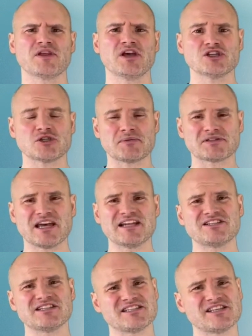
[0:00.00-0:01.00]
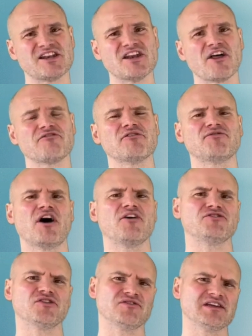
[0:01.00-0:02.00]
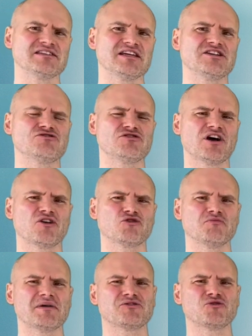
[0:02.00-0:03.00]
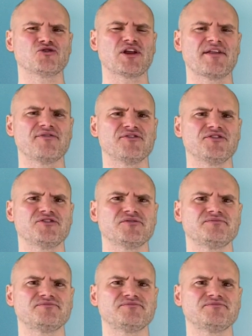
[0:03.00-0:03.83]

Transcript: So potentially this is another advantage of these intraductal metal stents.